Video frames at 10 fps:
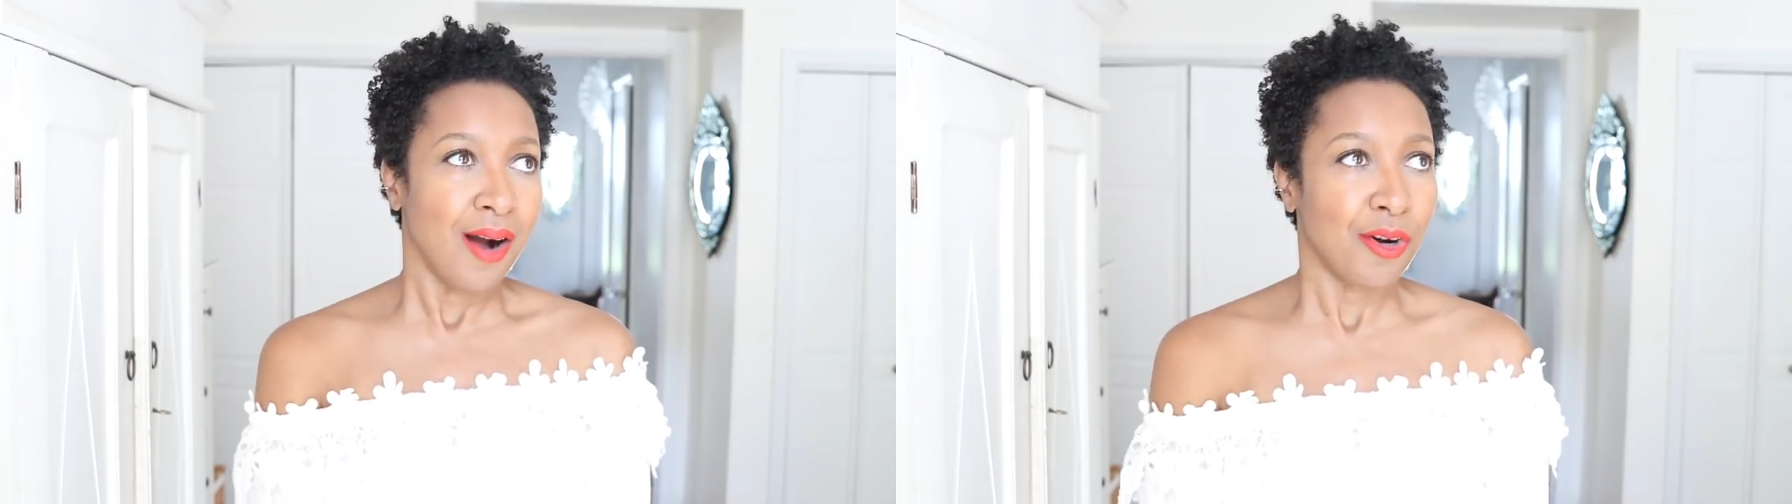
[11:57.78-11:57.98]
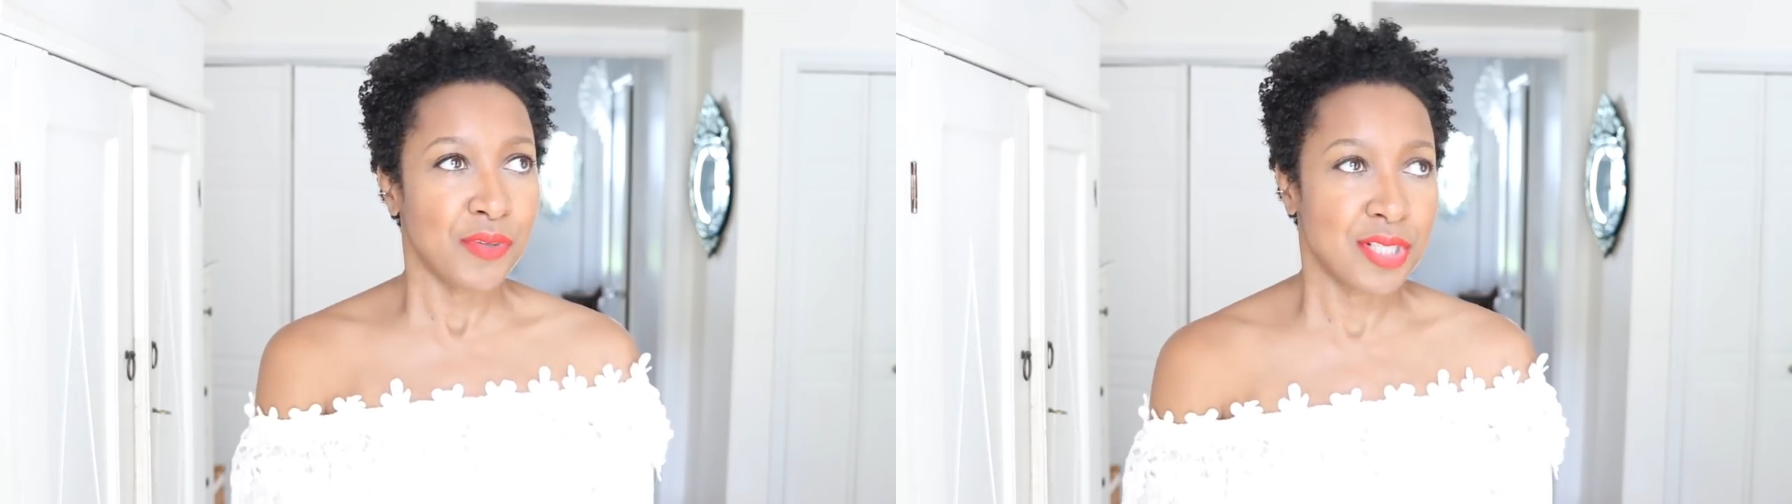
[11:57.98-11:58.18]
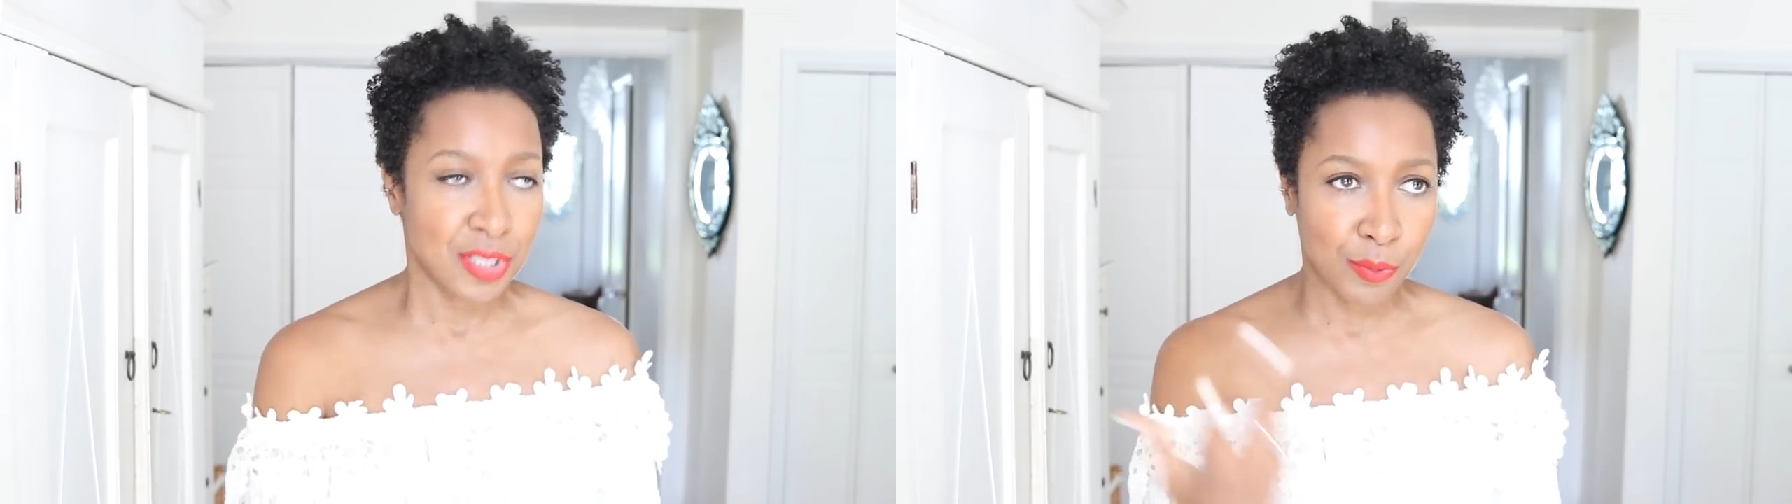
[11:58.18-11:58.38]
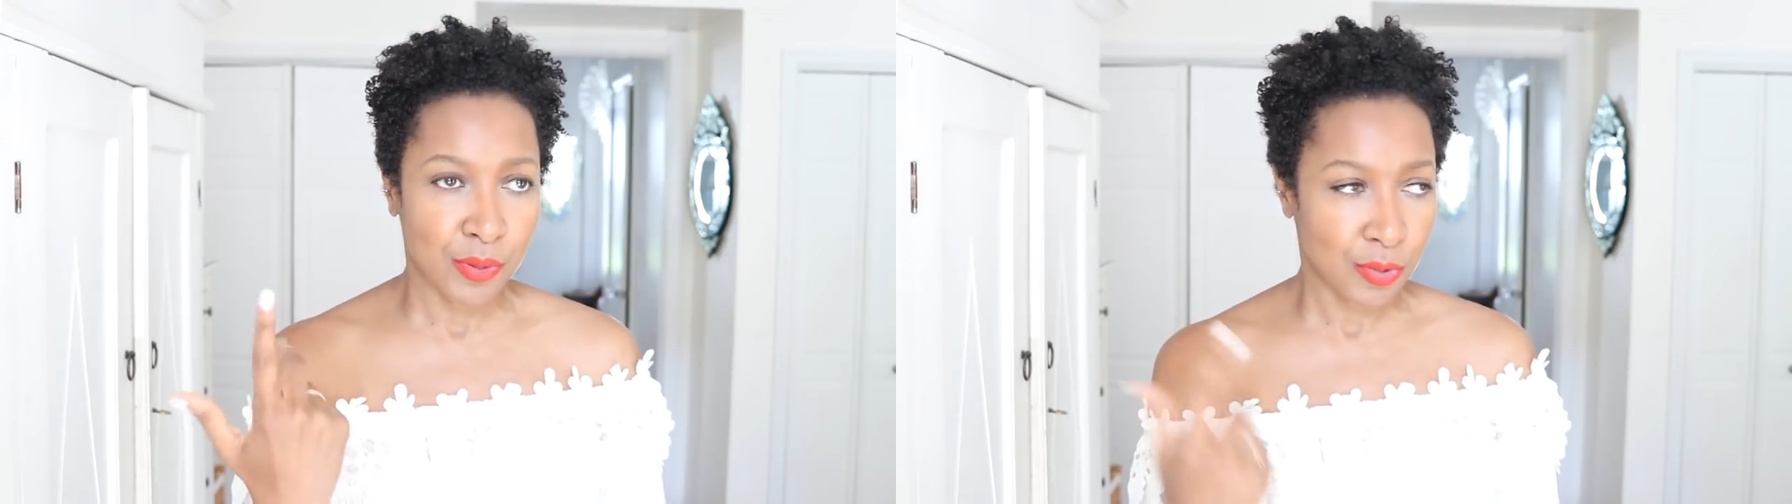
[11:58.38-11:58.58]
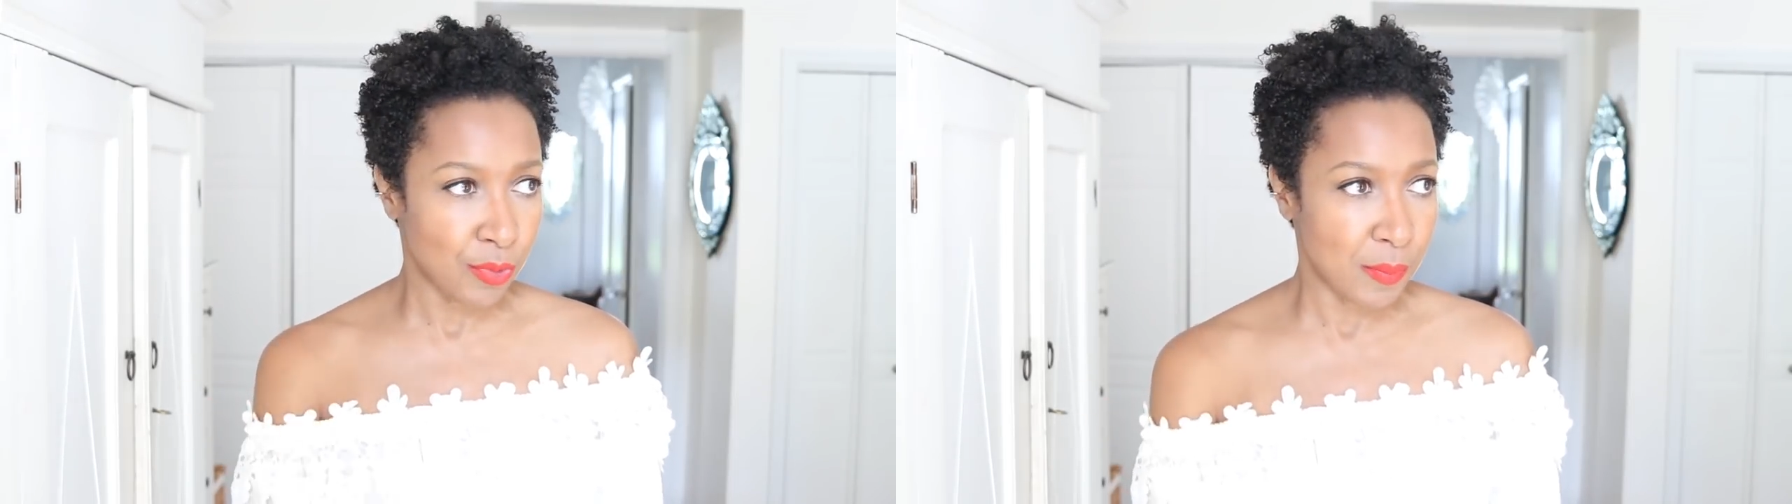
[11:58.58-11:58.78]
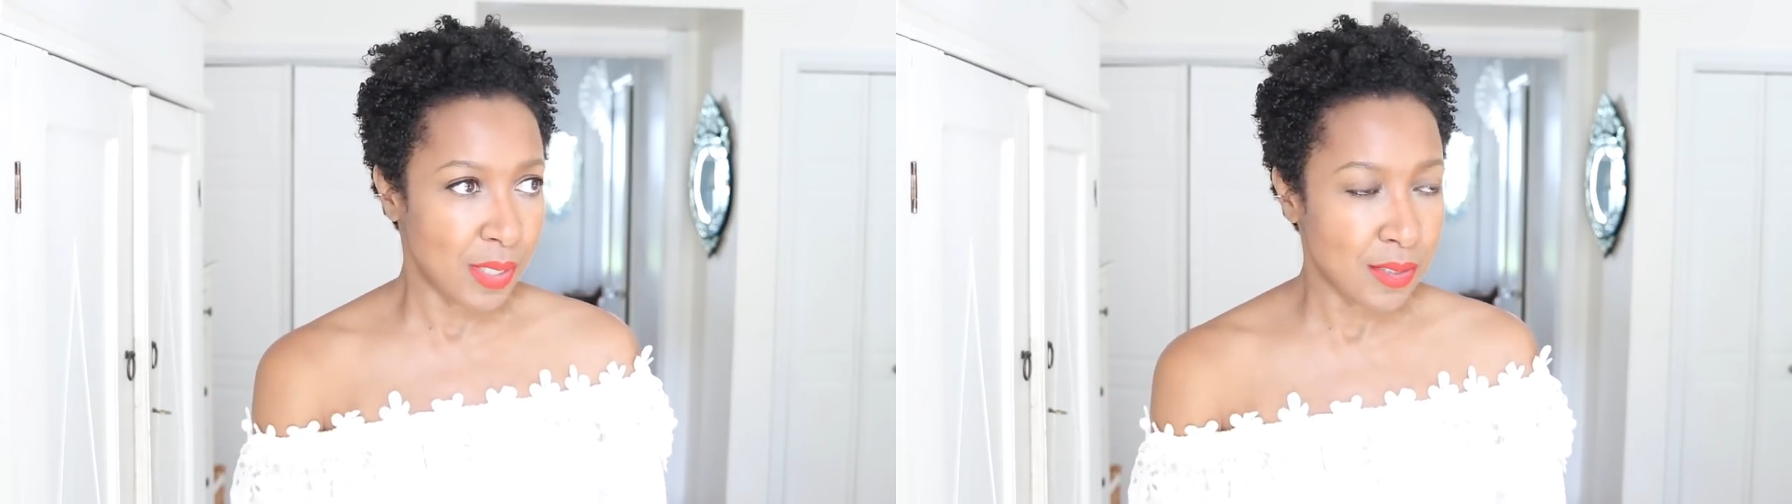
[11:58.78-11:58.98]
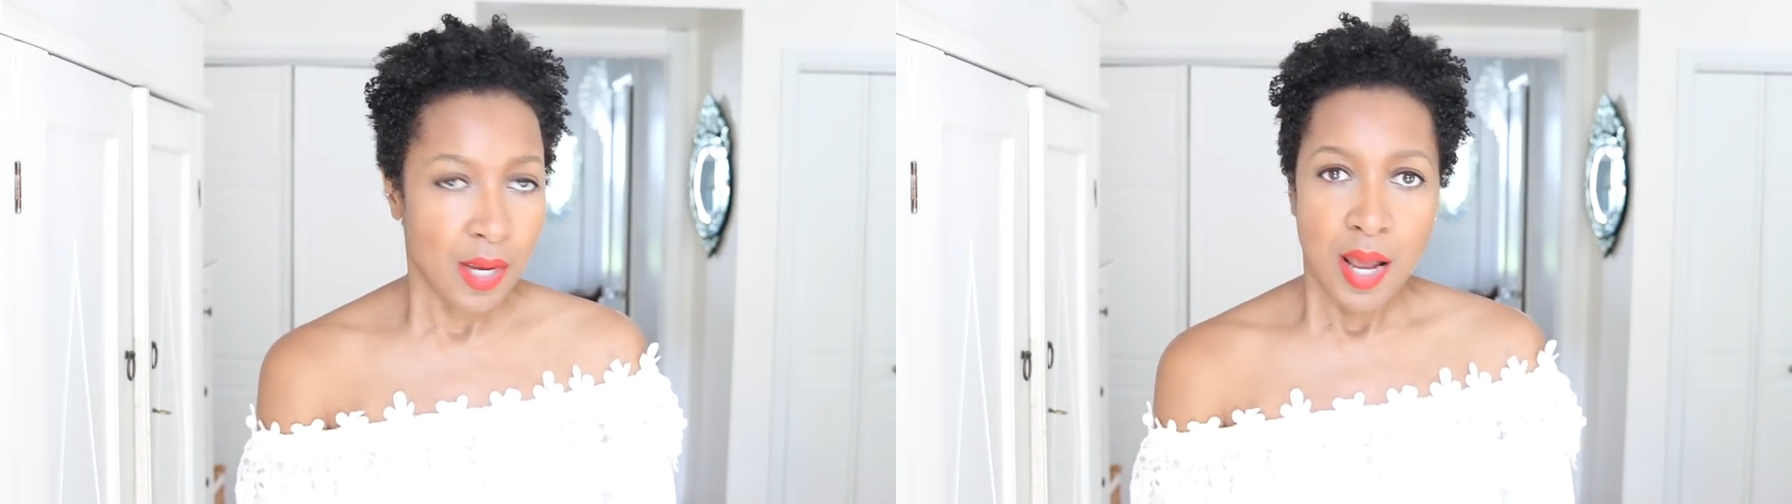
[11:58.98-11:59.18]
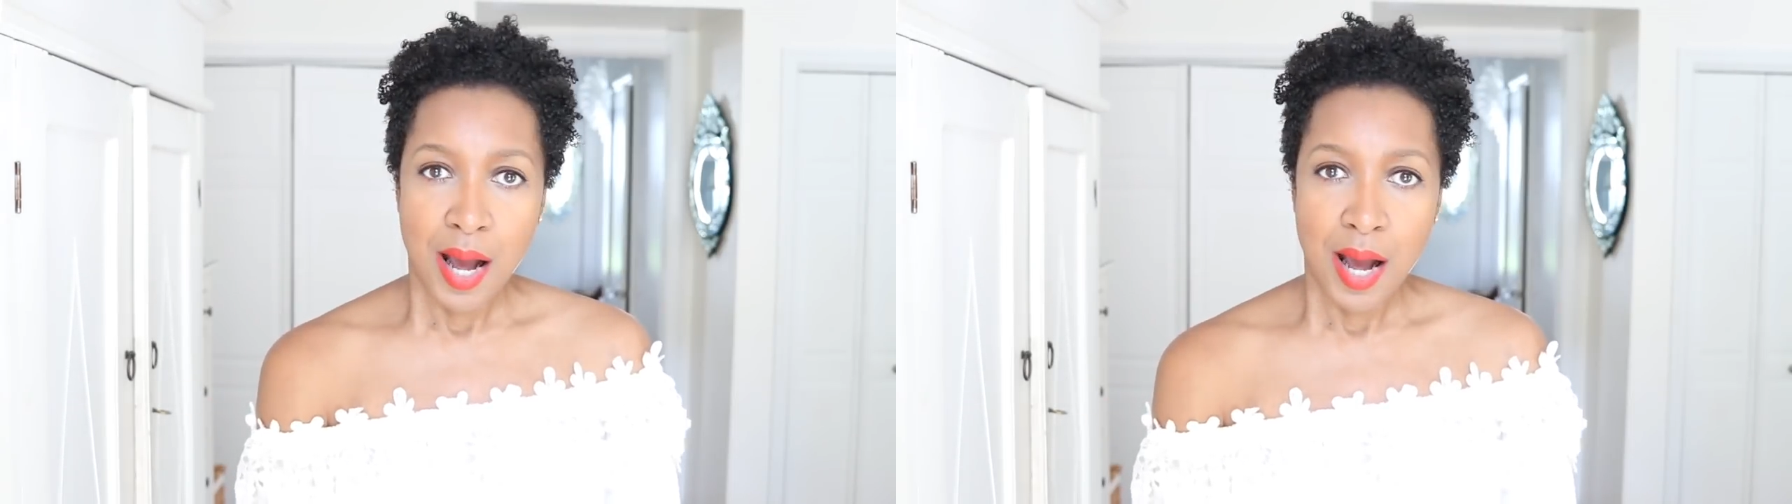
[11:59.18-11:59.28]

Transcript: obviously you know what three means.